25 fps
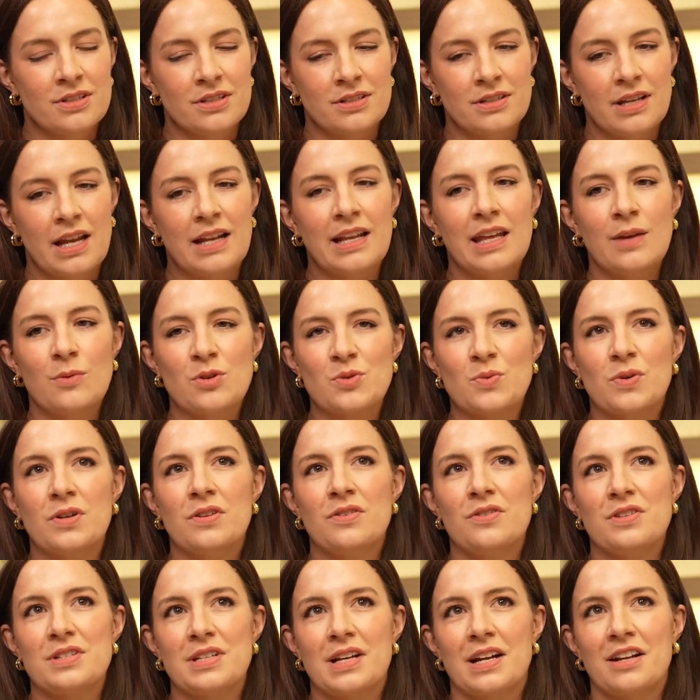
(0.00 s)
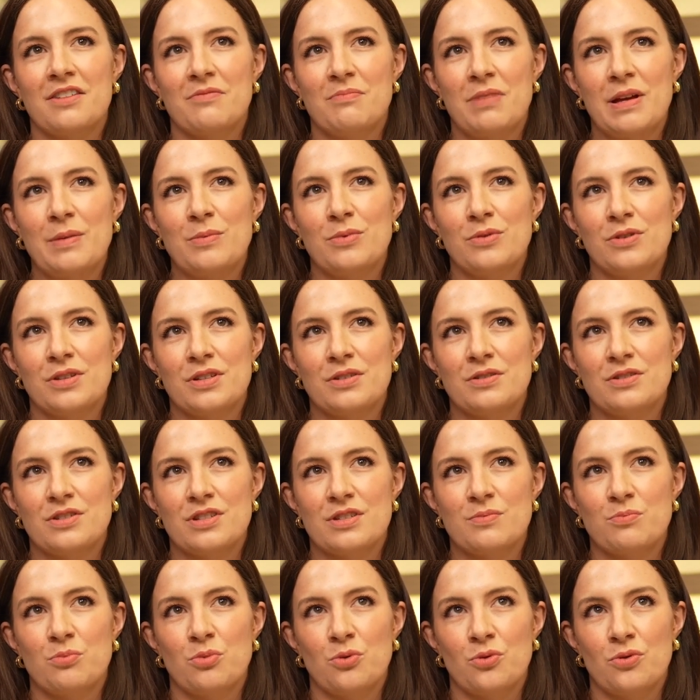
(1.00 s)
And he was one of those kind of people that
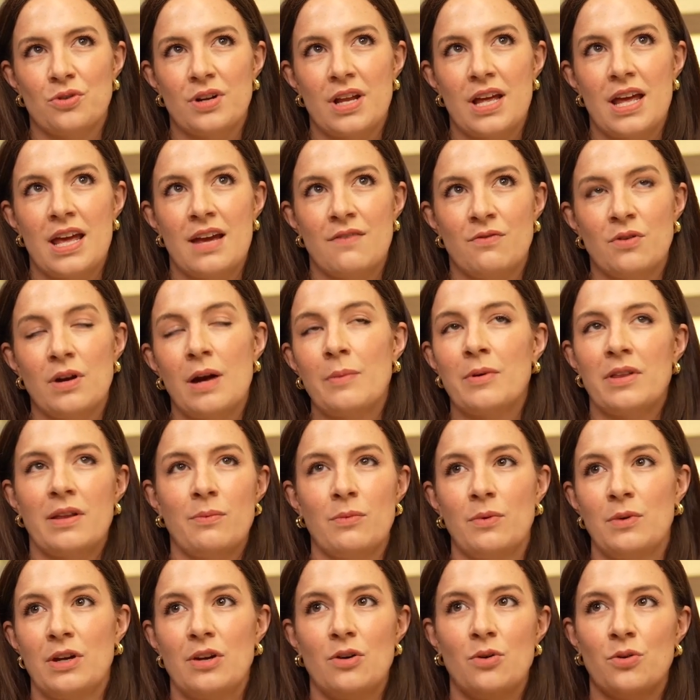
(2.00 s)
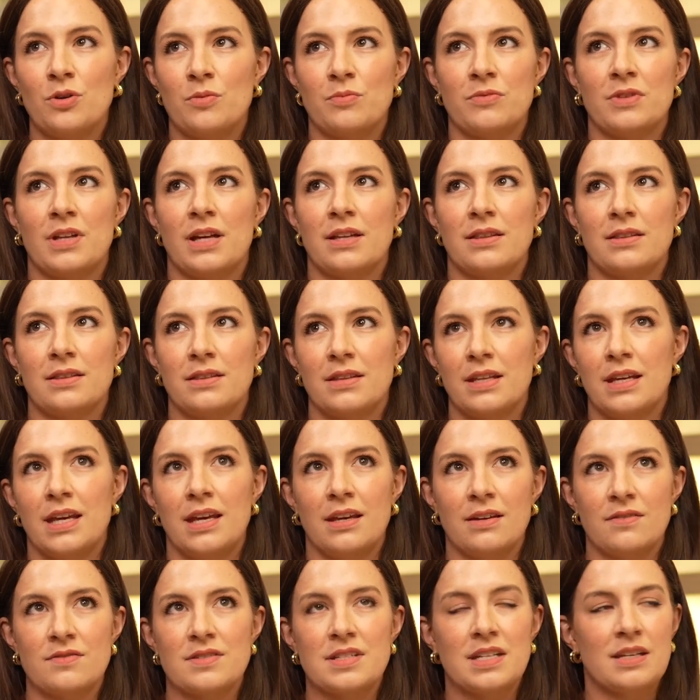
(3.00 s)
just brought like, we called him like the
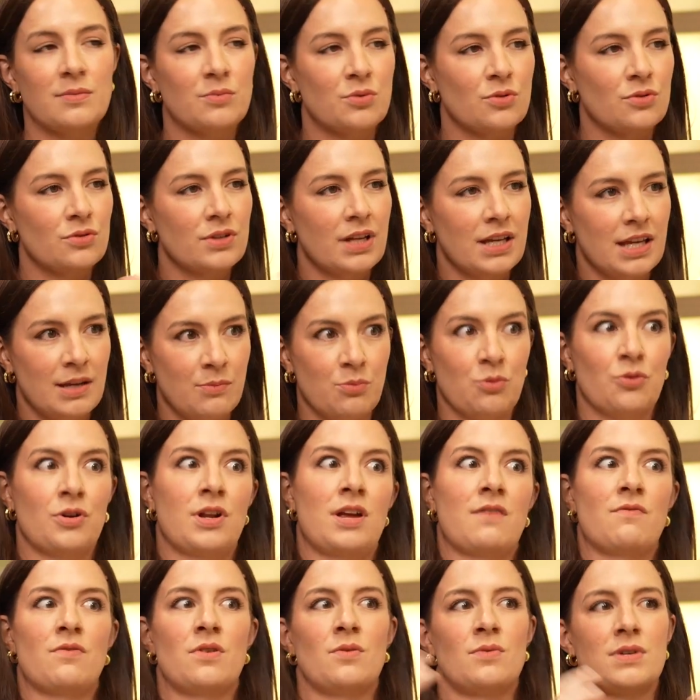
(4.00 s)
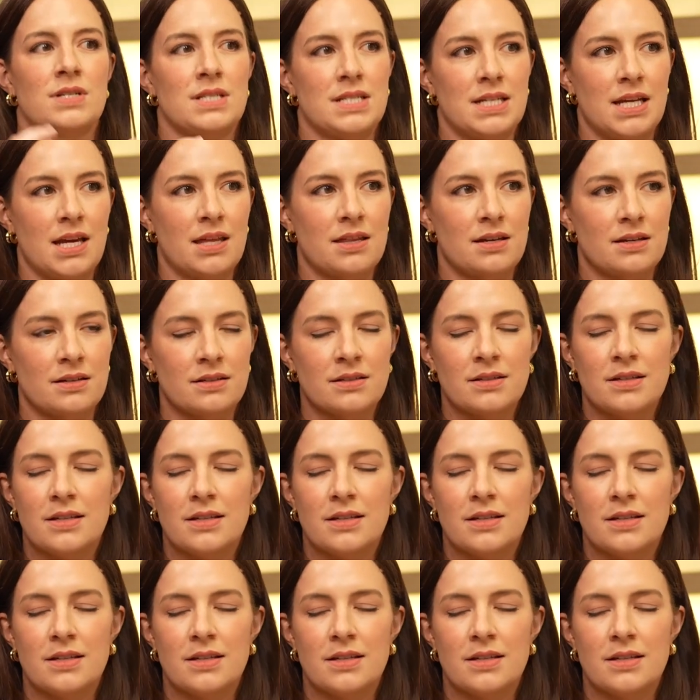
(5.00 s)
king of Singapore. Like, he brought everyone together.